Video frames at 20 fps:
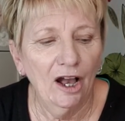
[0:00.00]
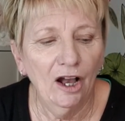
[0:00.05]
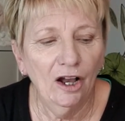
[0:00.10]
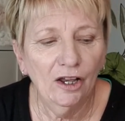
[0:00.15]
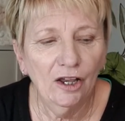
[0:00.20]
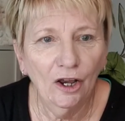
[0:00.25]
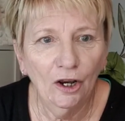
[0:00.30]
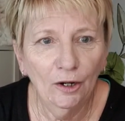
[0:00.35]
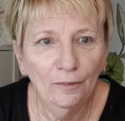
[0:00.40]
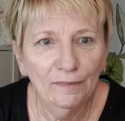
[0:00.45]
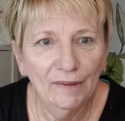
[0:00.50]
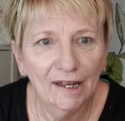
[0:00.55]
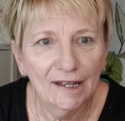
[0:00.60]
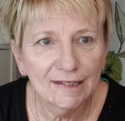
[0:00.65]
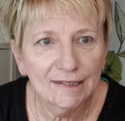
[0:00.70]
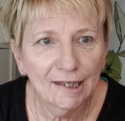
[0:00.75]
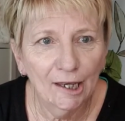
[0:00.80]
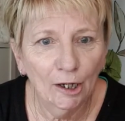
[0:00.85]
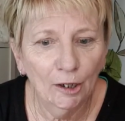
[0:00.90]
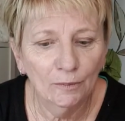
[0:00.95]
I hope
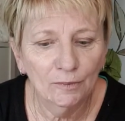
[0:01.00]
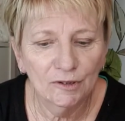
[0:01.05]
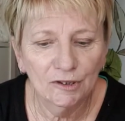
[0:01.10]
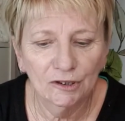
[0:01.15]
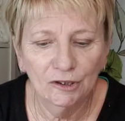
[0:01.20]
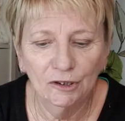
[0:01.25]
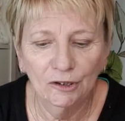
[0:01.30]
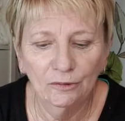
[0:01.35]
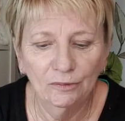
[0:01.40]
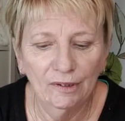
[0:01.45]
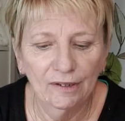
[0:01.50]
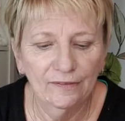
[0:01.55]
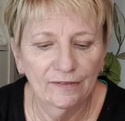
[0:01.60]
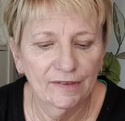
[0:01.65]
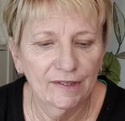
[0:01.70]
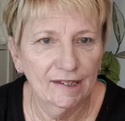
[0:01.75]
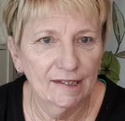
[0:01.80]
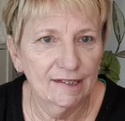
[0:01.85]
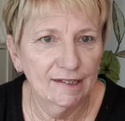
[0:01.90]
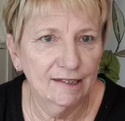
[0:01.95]
that's helped you with
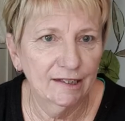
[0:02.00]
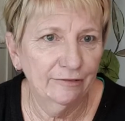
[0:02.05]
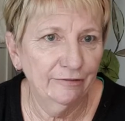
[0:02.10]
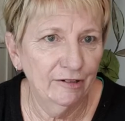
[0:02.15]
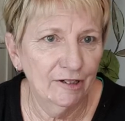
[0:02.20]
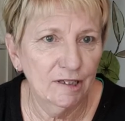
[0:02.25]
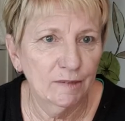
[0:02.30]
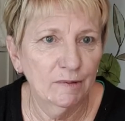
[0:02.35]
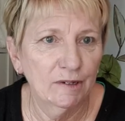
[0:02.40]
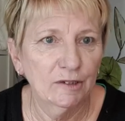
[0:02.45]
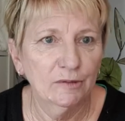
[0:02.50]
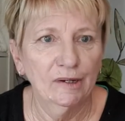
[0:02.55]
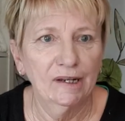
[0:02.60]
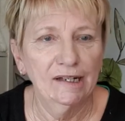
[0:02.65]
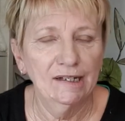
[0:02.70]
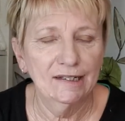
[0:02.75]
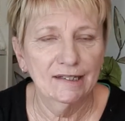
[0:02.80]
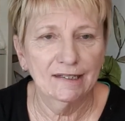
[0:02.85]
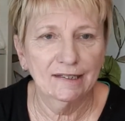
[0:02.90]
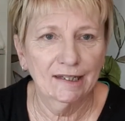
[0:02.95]
this difference
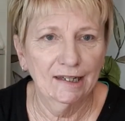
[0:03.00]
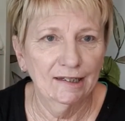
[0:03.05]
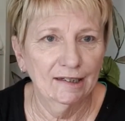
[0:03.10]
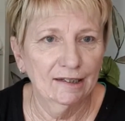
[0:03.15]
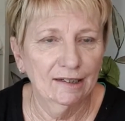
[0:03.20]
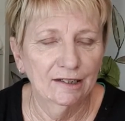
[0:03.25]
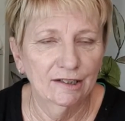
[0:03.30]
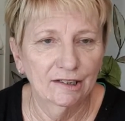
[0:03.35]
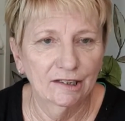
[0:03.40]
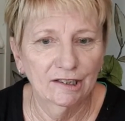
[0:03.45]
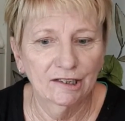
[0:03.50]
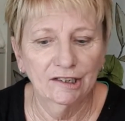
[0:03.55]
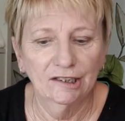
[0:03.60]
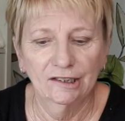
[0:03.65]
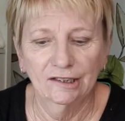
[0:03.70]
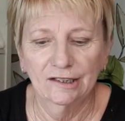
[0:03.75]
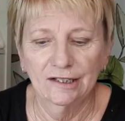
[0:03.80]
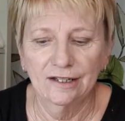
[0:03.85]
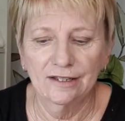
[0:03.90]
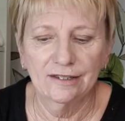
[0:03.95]
between skin
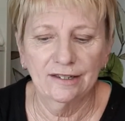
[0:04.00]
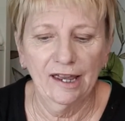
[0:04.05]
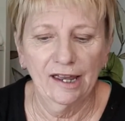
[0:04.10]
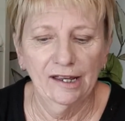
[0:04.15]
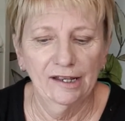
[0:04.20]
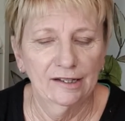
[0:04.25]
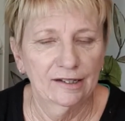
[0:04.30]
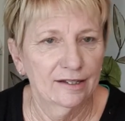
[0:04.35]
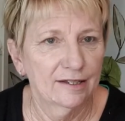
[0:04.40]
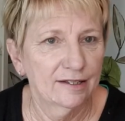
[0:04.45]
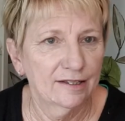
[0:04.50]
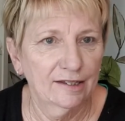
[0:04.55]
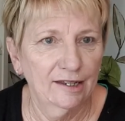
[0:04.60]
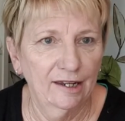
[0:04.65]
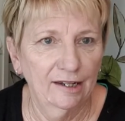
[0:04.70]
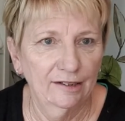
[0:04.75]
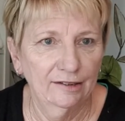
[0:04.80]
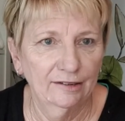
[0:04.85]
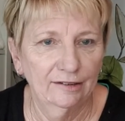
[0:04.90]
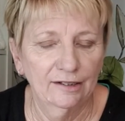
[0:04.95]
conditions and
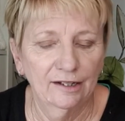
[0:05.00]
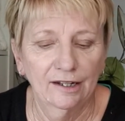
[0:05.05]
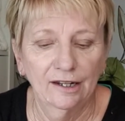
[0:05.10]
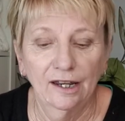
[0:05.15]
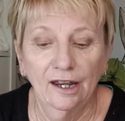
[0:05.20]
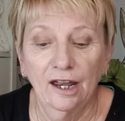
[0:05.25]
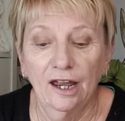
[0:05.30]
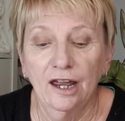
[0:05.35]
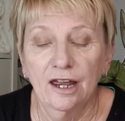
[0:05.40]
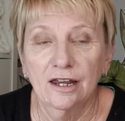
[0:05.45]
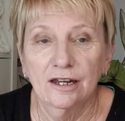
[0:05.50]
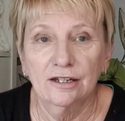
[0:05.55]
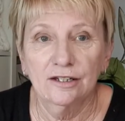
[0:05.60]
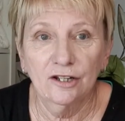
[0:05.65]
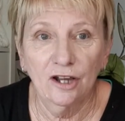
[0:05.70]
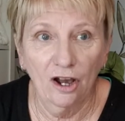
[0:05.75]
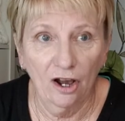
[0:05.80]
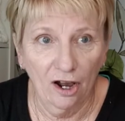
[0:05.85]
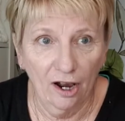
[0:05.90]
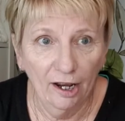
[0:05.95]
skin
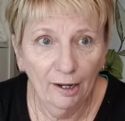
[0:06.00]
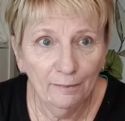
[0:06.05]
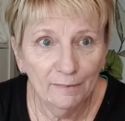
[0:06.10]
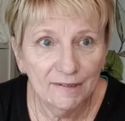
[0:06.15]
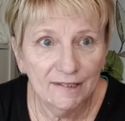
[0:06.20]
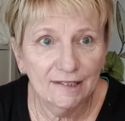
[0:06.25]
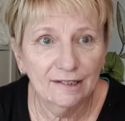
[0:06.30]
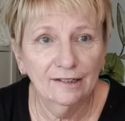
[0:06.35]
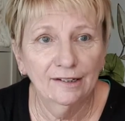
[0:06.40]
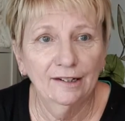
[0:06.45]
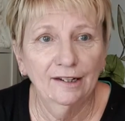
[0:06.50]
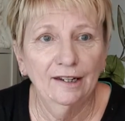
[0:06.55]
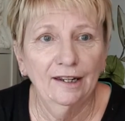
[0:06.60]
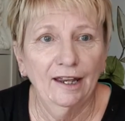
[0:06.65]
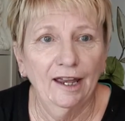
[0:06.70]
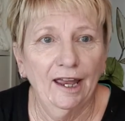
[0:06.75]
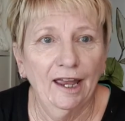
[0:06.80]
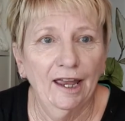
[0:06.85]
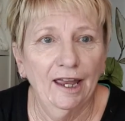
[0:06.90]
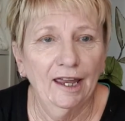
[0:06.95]
types,
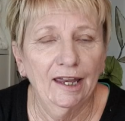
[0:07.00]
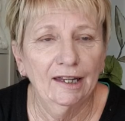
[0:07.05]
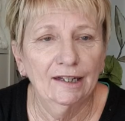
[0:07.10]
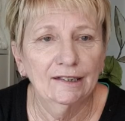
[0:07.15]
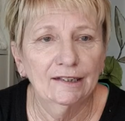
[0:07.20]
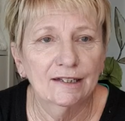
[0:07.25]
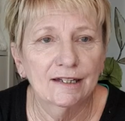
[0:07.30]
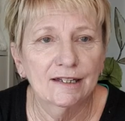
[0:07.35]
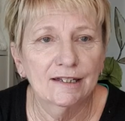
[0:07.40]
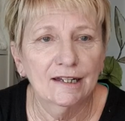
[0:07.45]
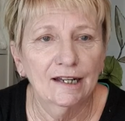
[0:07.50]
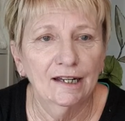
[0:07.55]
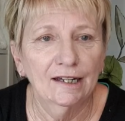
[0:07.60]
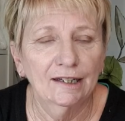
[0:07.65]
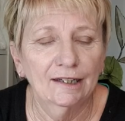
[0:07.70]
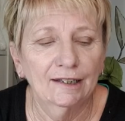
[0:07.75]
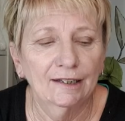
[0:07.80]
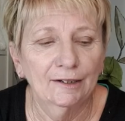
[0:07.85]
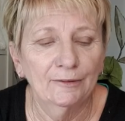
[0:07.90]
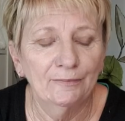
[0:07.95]
and
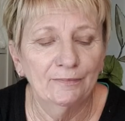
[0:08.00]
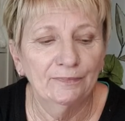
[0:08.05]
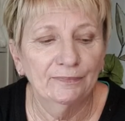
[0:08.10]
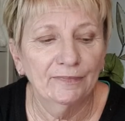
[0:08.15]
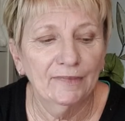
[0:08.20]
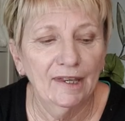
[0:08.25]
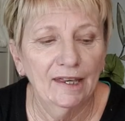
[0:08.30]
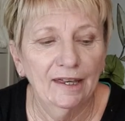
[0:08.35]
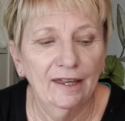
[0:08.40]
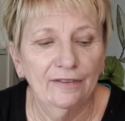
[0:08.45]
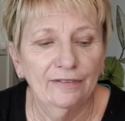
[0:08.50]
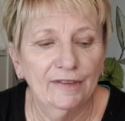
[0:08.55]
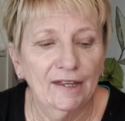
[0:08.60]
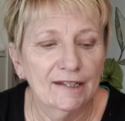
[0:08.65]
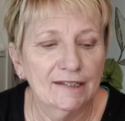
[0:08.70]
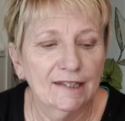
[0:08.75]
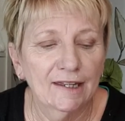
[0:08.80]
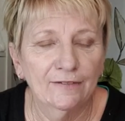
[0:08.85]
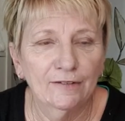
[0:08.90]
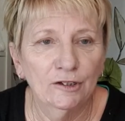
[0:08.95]

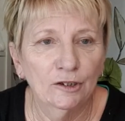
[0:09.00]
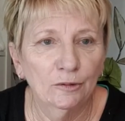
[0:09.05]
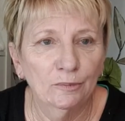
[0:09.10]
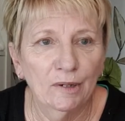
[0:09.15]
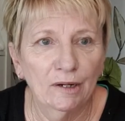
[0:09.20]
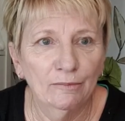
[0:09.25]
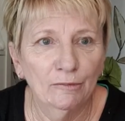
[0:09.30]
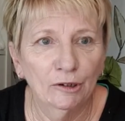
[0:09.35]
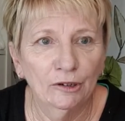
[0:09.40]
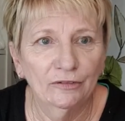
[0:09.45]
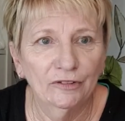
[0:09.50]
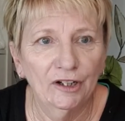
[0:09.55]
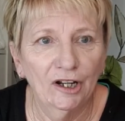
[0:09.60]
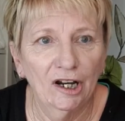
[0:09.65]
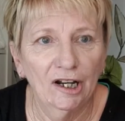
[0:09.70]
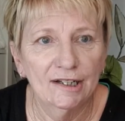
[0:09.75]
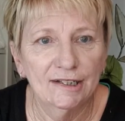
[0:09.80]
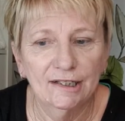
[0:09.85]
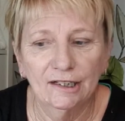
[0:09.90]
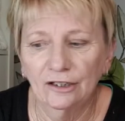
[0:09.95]
that's given you a bit more of an
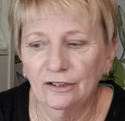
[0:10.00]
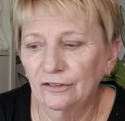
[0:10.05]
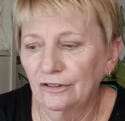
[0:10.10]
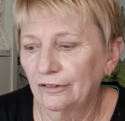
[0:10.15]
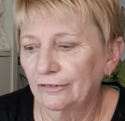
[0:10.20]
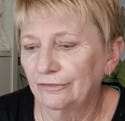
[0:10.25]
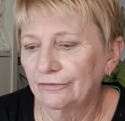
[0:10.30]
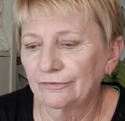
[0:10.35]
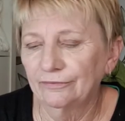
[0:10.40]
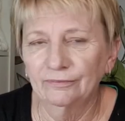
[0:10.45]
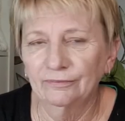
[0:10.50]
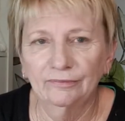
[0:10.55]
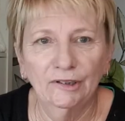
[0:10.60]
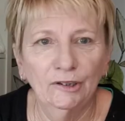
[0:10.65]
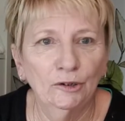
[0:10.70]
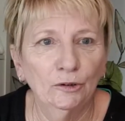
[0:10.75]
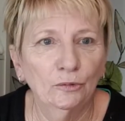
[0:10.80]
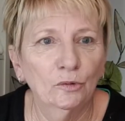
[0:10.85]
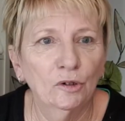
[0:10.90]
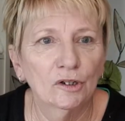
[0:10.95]
idea of,
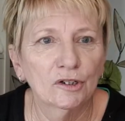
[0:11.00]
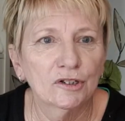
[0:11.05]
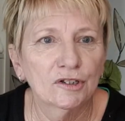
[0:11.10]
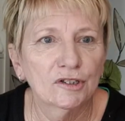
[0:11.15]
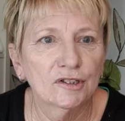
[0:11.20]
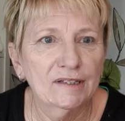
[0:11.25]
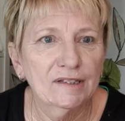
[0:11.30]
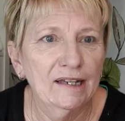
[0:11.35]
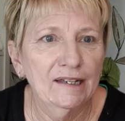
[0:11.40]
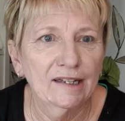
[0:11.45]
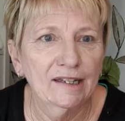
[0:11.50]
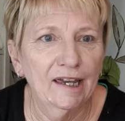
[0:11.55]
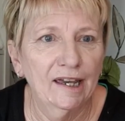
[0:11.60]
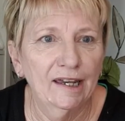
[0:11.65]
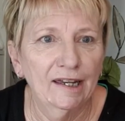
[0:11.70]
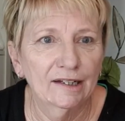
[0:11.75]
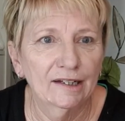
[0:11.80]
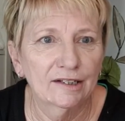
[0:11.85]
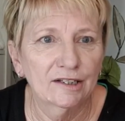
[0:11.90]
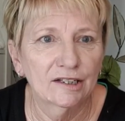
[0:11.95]
you know, what
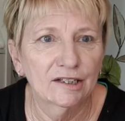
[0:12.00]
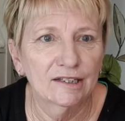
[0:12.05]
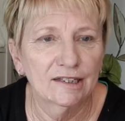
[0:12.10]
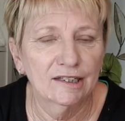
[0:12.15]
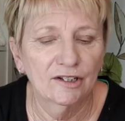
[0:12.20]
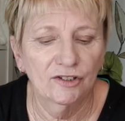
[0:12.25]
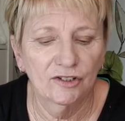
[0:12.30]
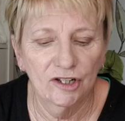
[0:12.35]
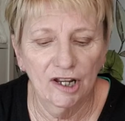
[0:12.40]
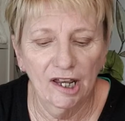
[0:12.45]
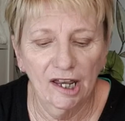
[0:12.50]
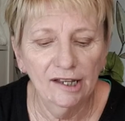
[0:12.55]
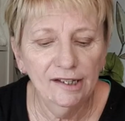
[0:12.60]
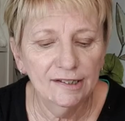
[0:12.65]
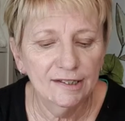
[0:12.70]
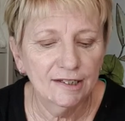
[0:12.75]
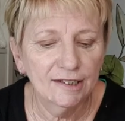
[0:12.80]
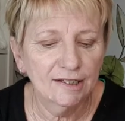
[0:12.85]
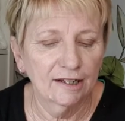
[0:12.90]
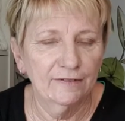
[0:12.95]
skincare to
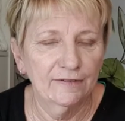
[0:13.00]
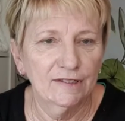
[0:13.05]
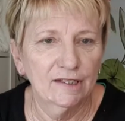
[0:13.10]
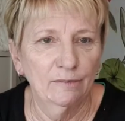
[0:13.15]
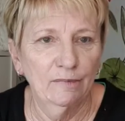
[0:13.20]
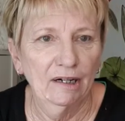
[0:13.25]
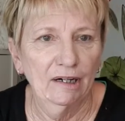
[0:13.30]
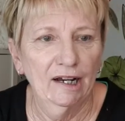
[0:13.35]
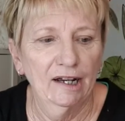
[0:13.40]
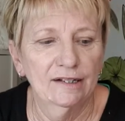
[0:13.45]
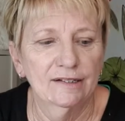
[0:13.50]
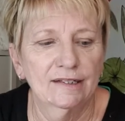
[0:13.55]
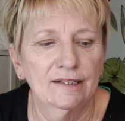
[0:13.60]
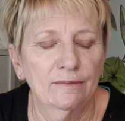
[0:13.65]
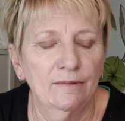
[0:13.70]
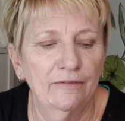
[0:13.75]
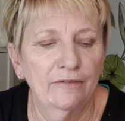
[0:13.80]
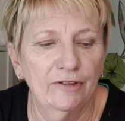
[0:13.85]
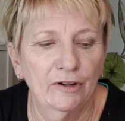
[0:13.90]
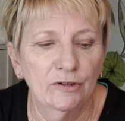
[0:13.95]
suggest if someone has
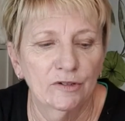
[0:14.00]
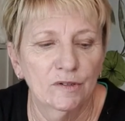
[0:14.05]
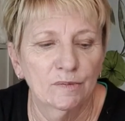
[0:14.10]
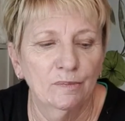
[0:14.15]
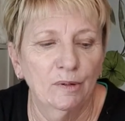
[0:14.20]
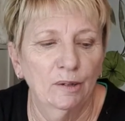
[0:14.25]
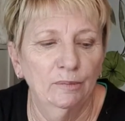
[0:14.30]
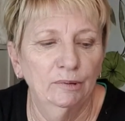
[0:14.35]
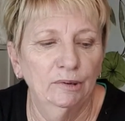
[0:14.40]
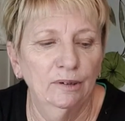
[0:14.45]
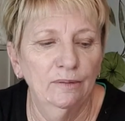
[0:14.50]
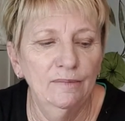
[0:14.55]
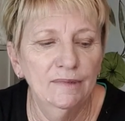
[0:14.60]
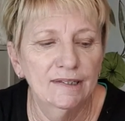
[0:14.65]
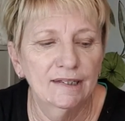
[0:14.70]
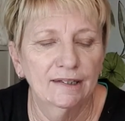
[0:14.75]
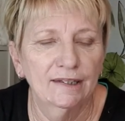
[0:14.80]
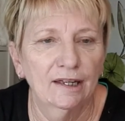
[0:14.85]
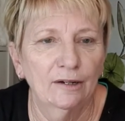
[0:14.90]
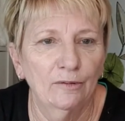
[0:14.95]
some of those
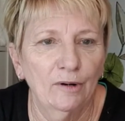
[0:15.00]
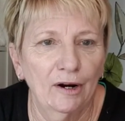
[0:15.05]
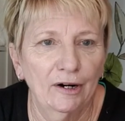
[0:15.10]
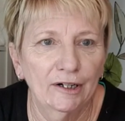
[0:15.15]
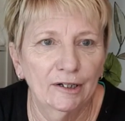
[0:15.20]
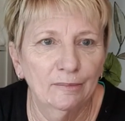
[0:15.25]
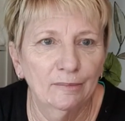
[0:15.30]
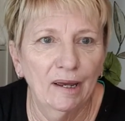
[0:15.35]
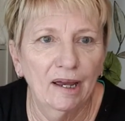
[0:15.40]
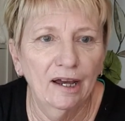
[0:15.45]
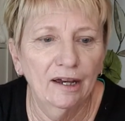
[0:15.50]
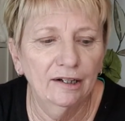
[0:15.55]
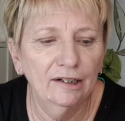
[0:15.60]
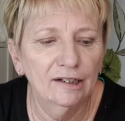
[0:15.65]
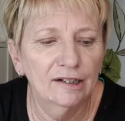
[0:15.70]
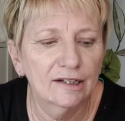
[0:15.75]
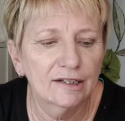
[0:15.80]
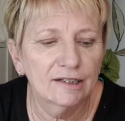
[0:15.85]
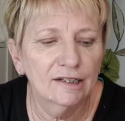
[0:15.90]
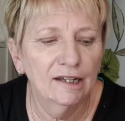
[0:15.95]
problems and they're worried about
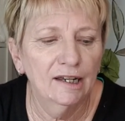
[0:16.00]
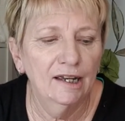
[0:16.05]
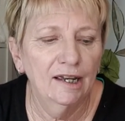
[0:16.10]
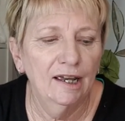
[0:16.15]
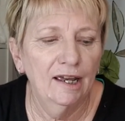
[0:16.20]
it.